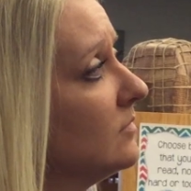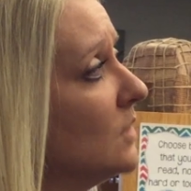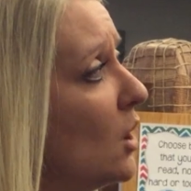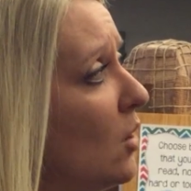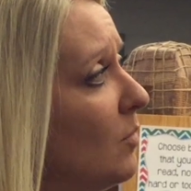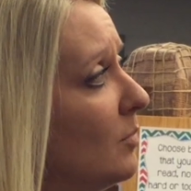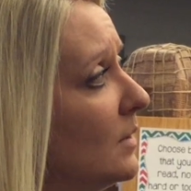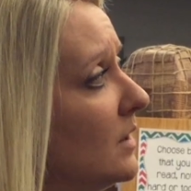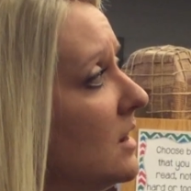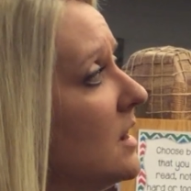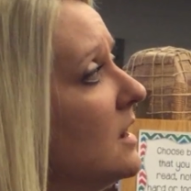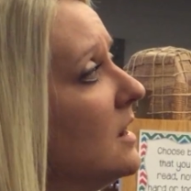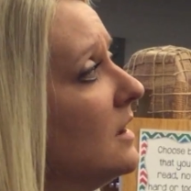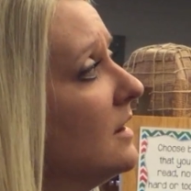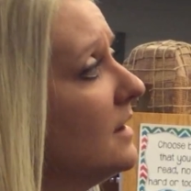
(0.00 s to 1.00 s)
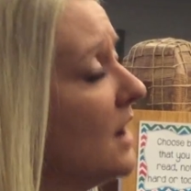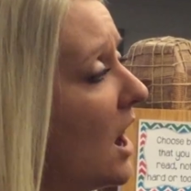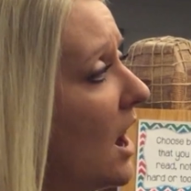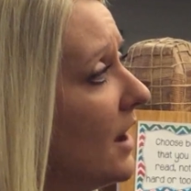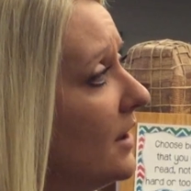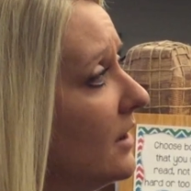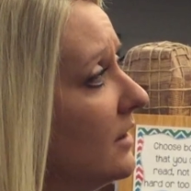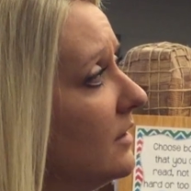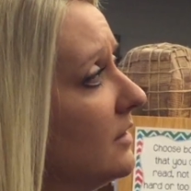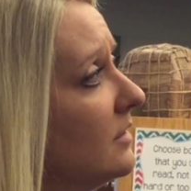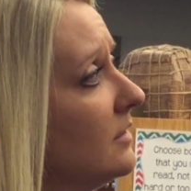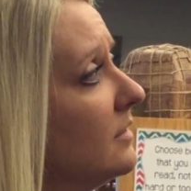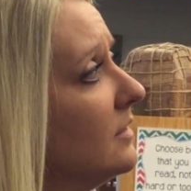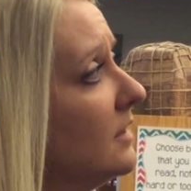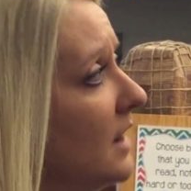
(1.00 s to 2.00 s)
Nope, nada,
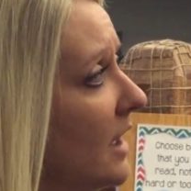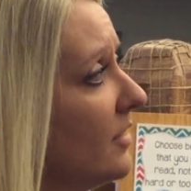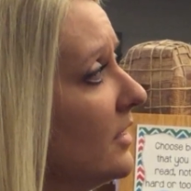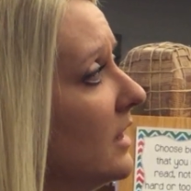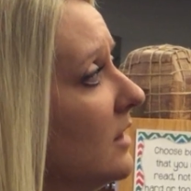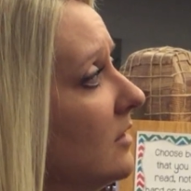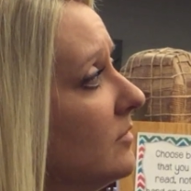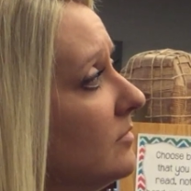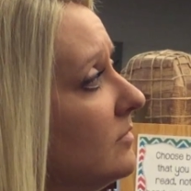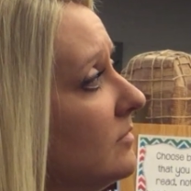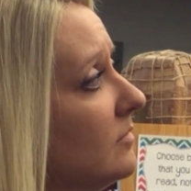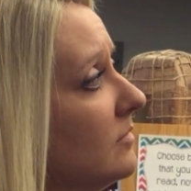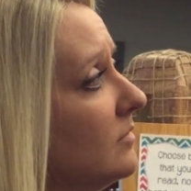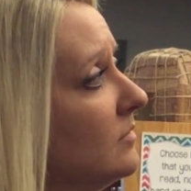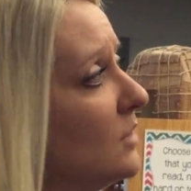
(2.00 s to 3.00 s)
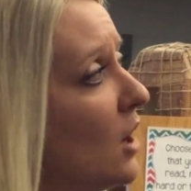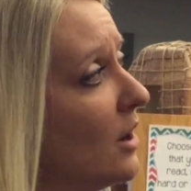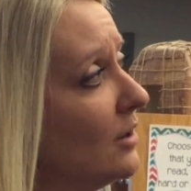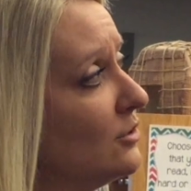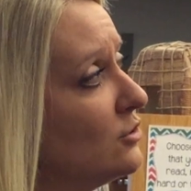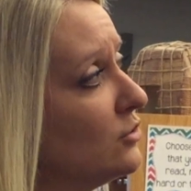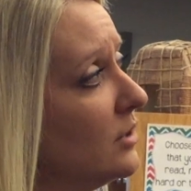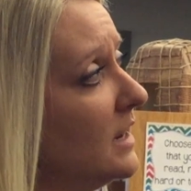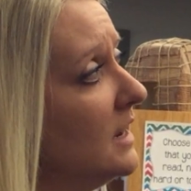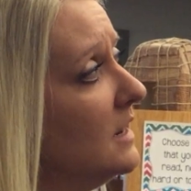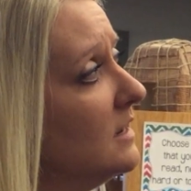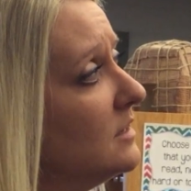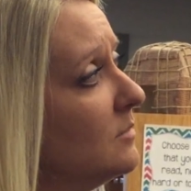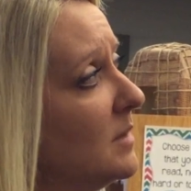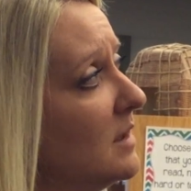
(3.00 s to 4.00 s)
nothing. Not a
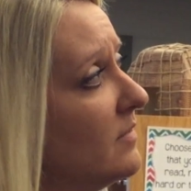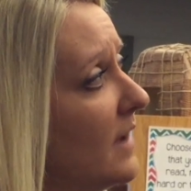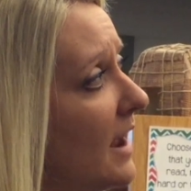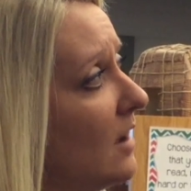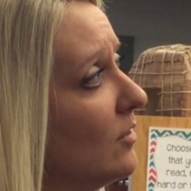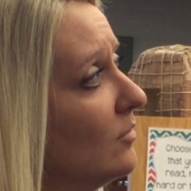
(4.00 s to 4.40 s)
tree to be found.